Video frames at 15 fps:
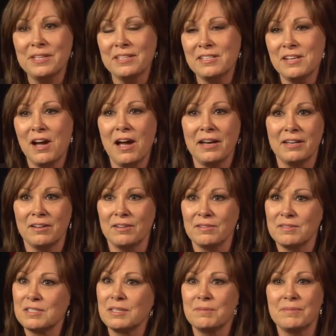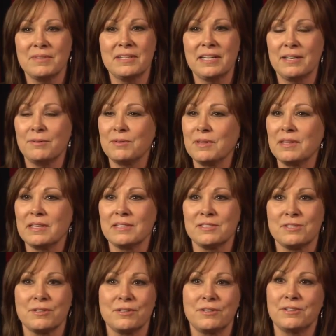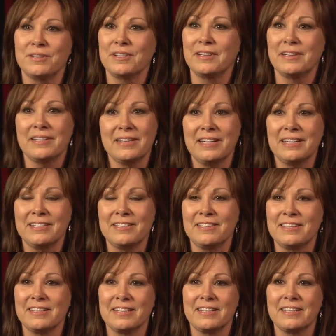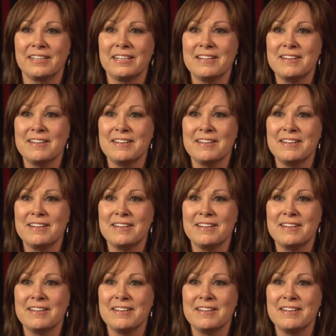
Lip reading: the title, Someday When Things Are Good, and you think,